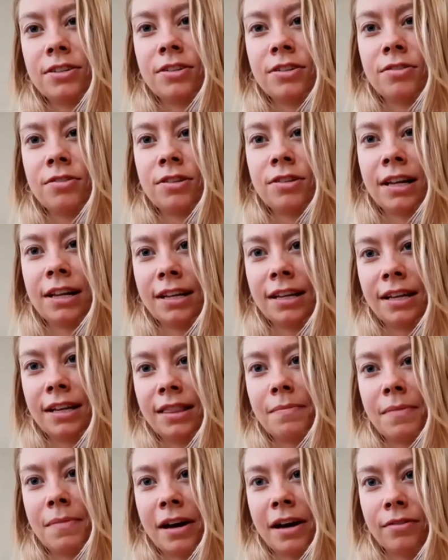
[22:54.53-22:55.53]
to clean
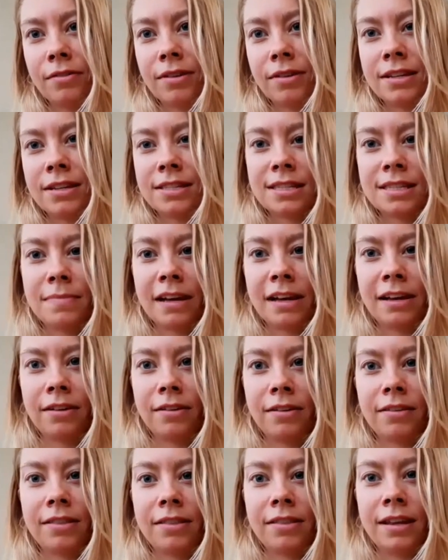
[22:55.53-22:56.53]
them out and
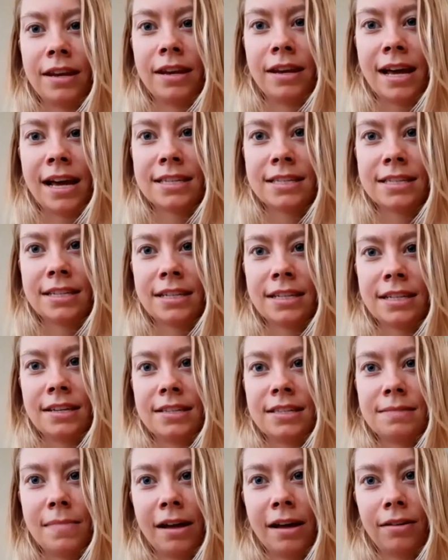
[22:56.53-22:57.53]
smell the nasty
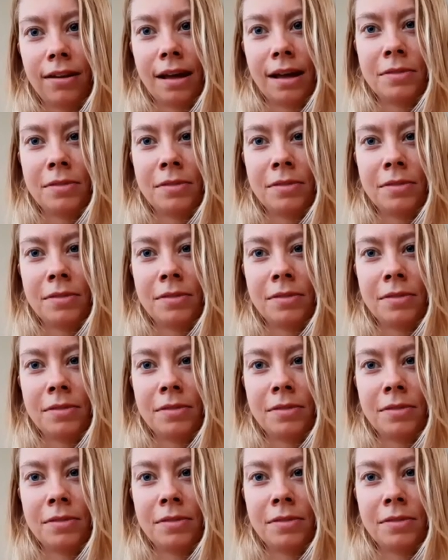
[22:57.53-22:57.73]
smell